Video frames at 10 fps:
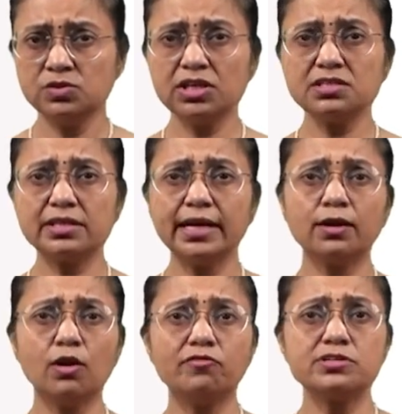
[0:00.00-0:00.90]
Just
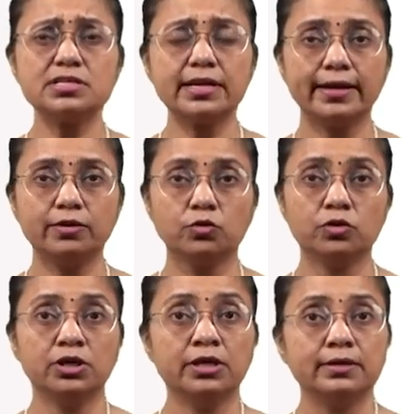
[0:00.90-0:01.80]
think of a
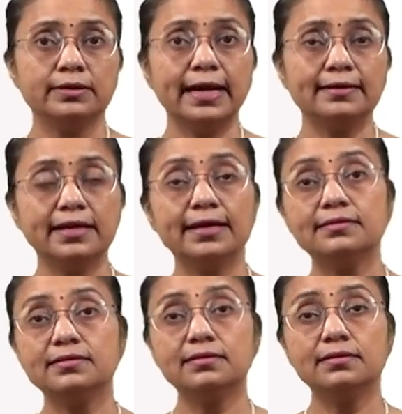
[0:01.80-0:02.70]
scenario that
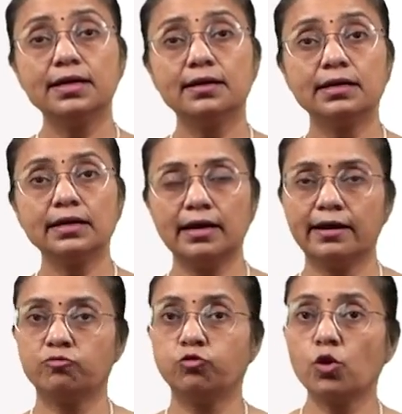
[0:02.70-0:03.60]
there
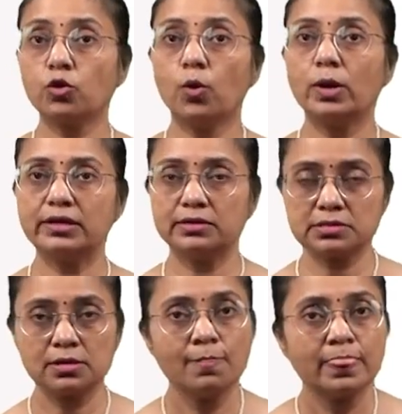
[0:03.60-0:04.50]
are 4
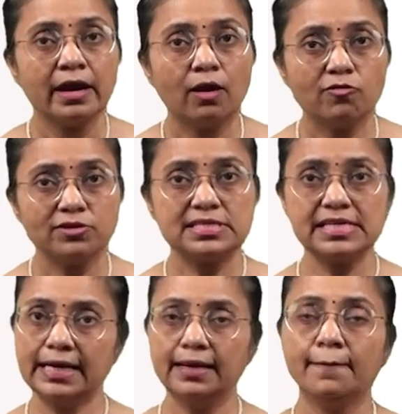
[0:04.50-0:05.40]
quarters of a
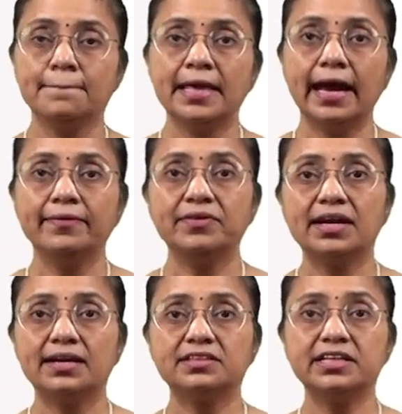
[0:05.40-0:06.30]
sale and
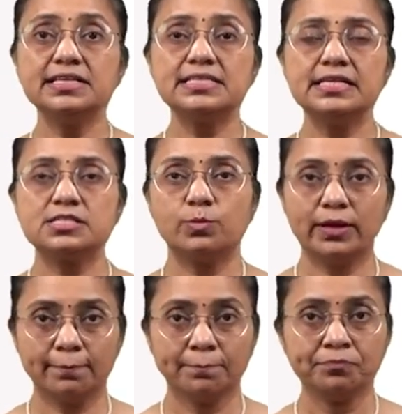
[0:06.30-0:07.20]
there are 3
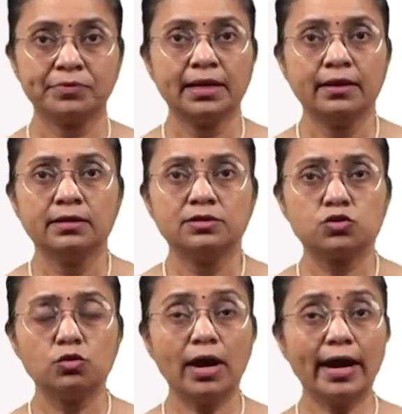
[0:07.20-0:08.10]
salesmen.
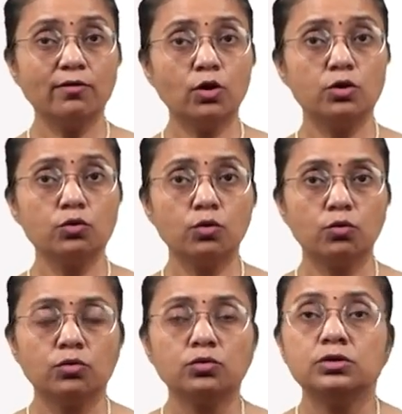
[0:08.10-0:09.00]
So I want to
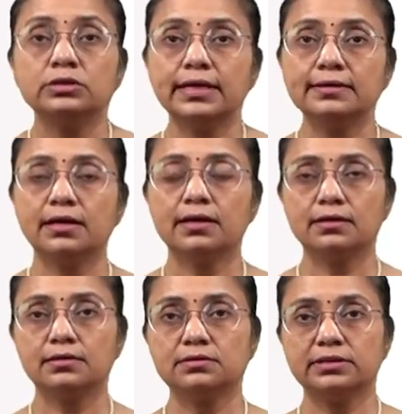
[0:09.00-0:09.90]
know that
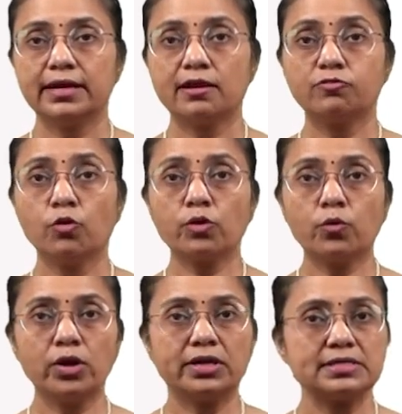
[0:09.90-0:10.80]
there are 4
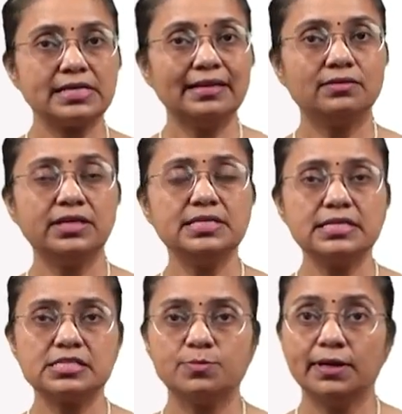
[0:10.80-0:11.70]
quarters and 3
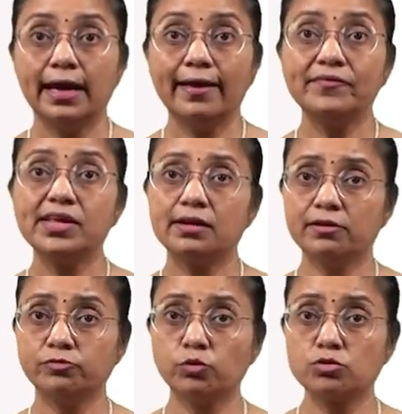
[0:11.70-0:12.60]
salesmen and there
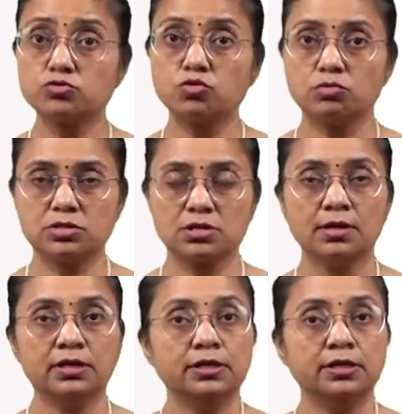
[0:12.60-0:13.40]
are 4 zones.